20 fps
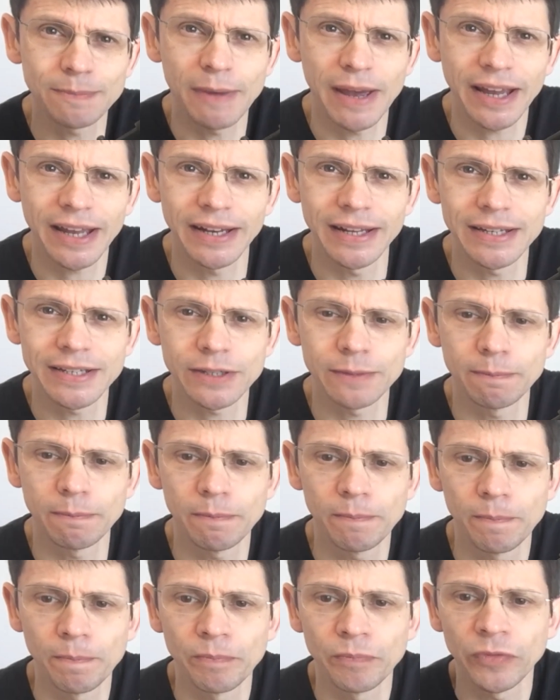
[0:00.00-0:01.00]
this
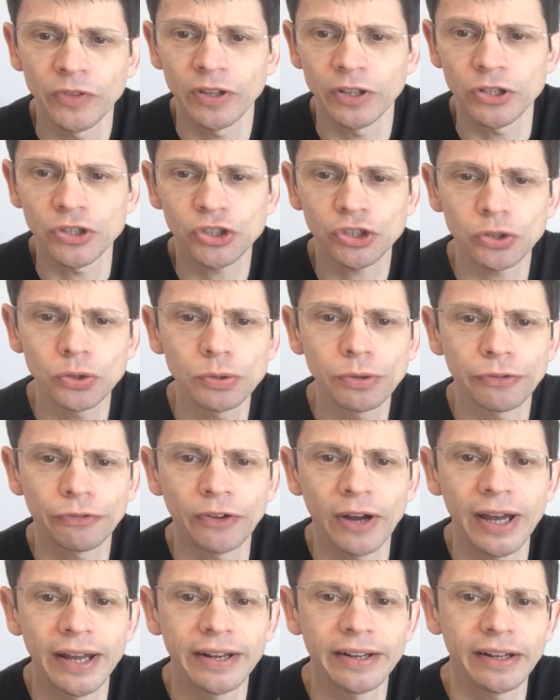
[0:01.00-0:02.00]
mechanism the screw
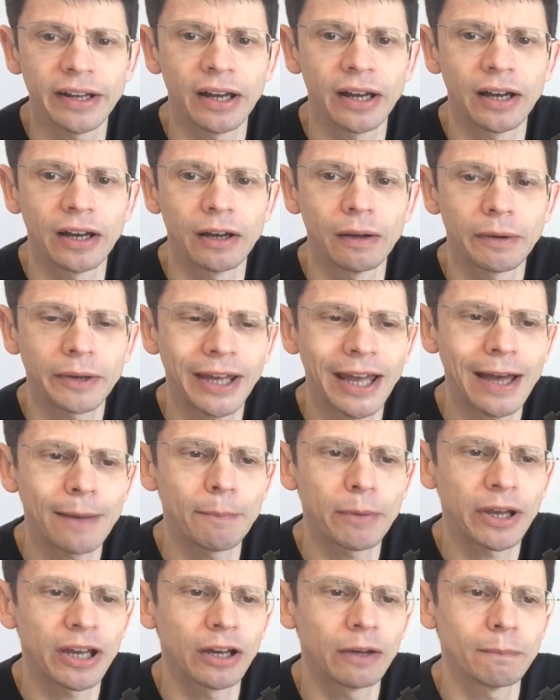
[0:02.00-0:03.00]
thread
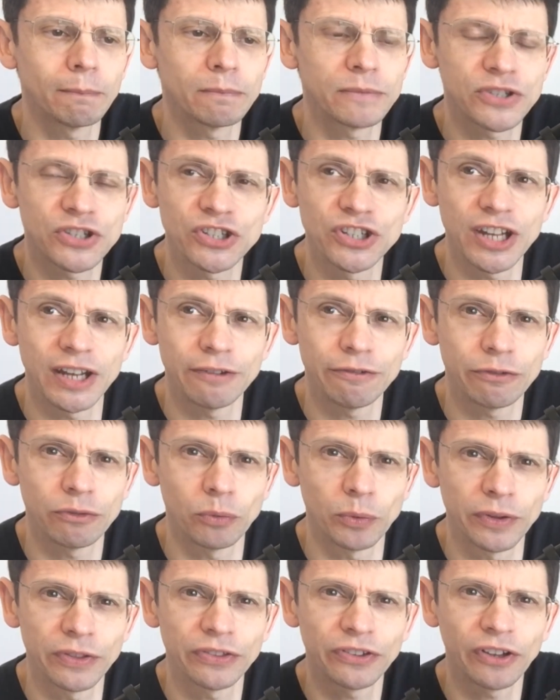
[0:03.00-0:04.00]
can become stiff
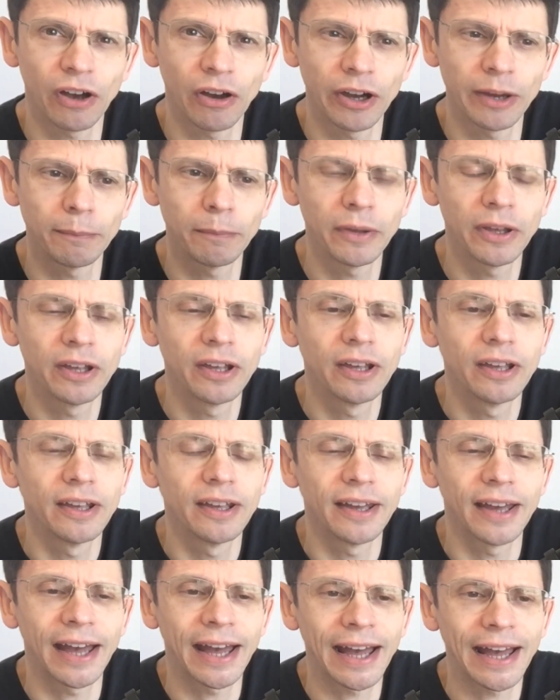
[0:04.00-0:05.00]
with time,
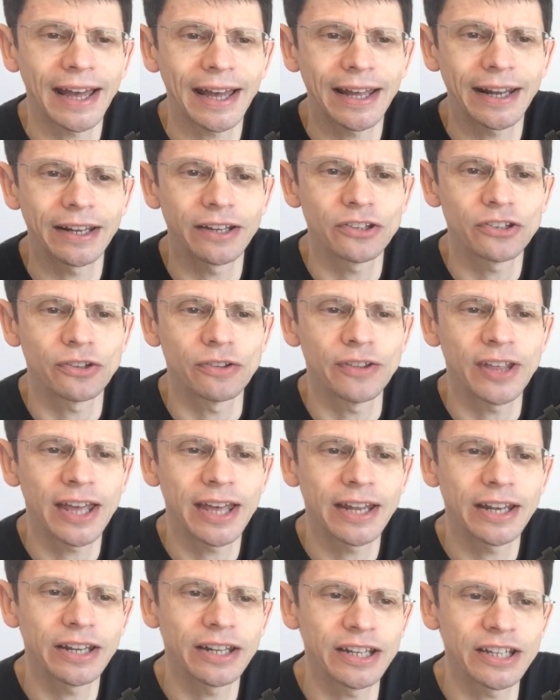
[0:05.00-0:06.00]
and
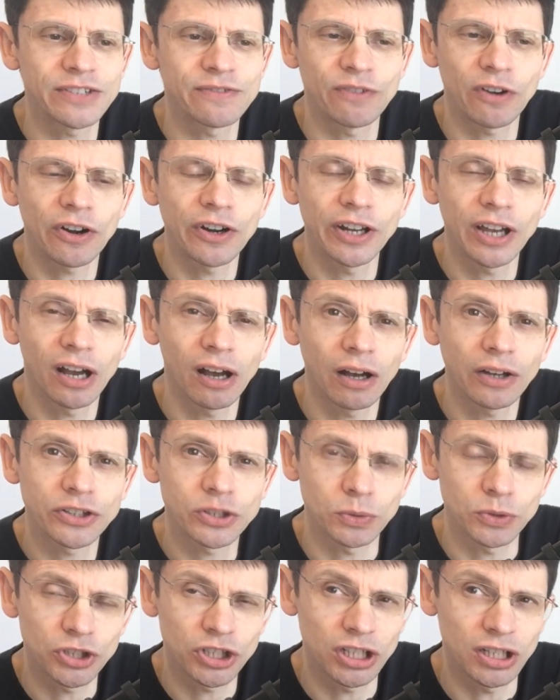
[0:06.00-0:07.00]
then it's very
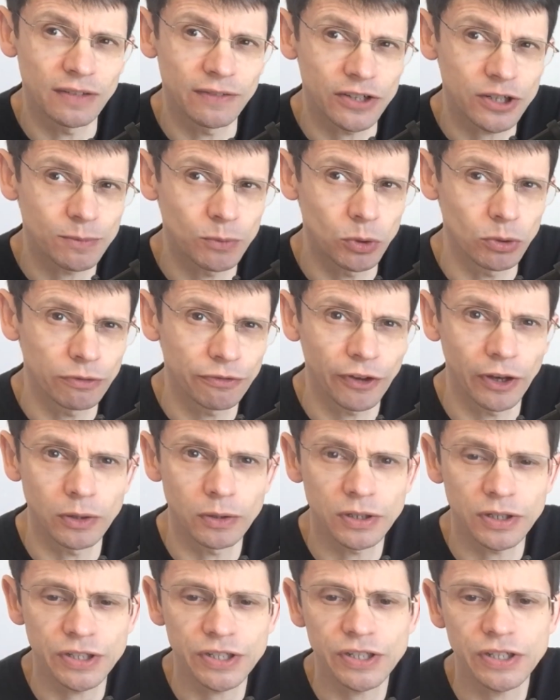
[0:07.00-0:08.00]
hard to achieve a smooth
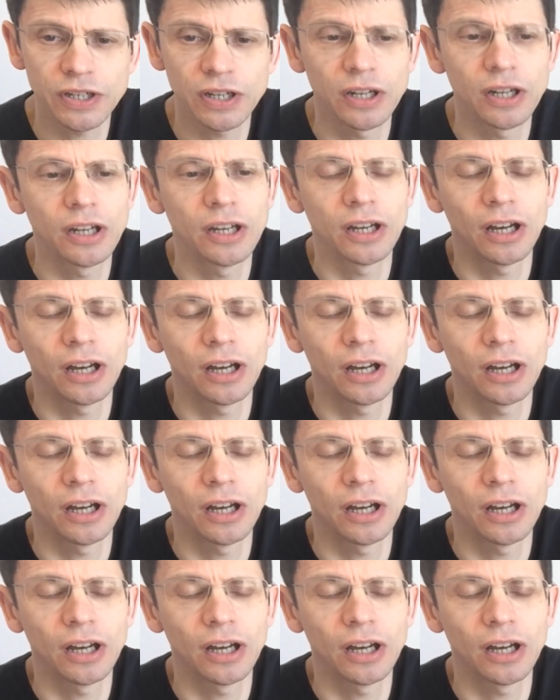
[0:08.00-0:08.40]
focus.